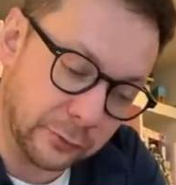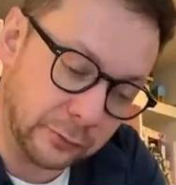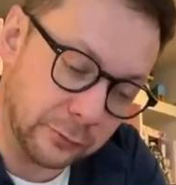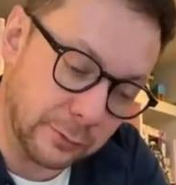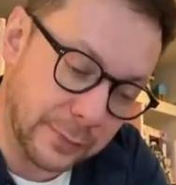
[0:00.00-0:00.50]

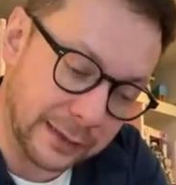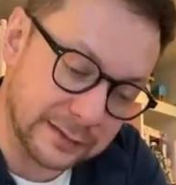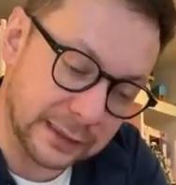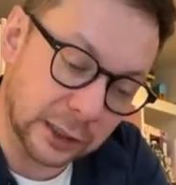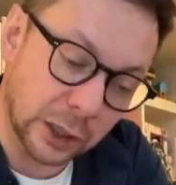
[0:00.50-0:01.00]

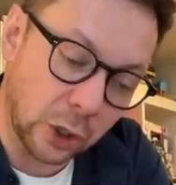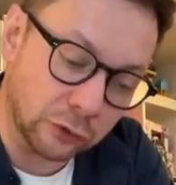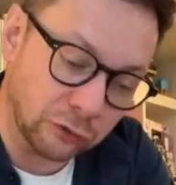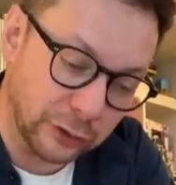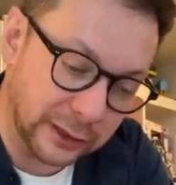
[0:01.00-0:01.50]
dramatic
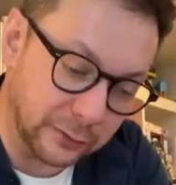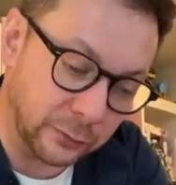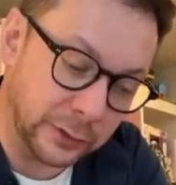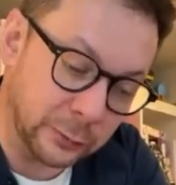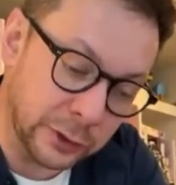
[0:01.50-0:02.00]
logic.
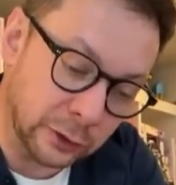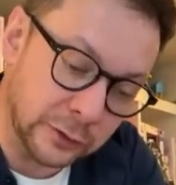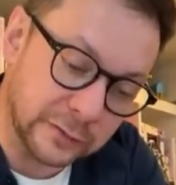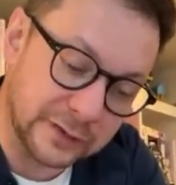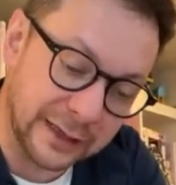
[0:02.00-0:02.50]
We
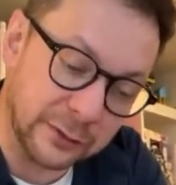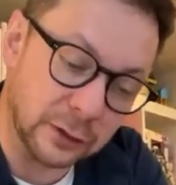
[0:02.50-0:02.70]
understand